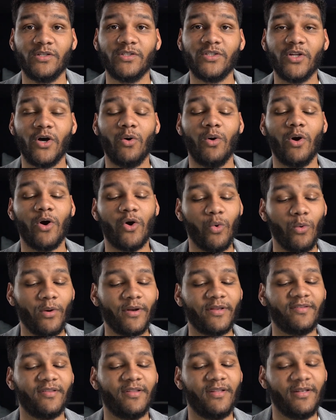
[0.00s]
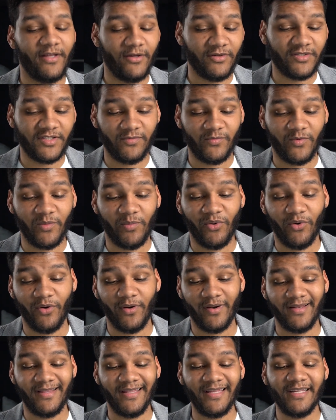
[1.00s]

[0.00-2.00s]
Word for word: So according to the Nilson report,